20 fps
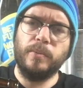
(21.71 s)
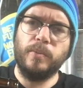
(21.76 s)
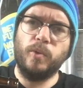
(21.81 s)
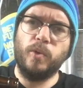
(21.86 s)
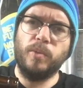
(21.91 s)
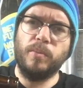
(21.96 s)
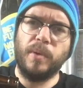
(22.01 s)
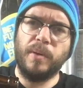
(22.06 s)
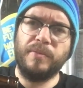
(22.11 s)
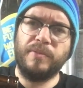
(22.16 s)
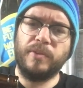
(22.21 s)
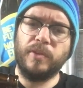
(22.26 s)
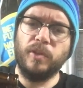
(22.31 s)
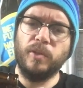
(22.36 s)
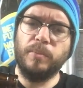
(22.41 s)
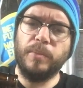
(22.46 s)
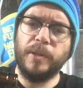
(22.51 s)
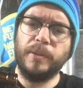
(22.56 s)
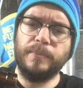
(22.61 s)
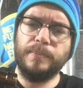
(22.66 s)
warm up for a
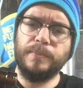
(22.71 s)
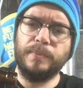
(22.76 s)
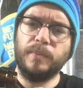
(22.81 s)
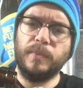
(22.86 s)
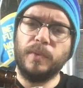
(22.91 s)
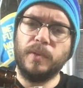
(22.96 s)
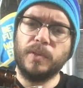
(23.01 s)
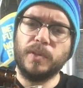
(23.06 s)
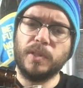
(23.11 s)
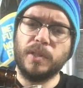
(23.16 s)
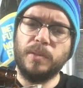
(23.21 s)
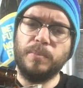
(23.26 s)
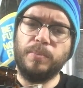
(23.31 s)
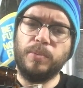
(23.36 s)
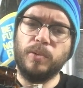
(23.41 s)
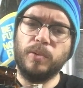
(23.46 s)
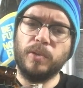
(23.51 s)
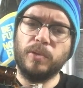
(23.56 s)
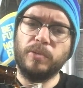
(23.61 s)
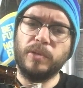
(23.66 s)
little bit. Just going to
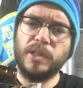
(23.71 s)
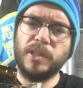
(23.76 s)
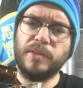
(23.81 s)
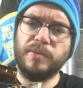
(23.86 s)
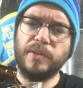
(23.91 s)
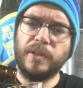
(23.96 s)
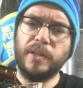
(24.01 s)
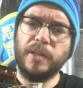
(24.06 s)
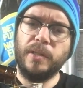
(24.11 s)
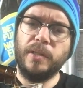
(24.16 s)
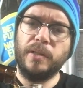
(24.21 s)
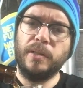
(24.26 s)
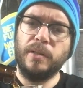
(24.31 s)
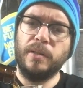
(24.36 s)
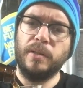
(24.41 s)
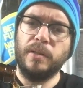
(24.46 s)
pour the rest of it in.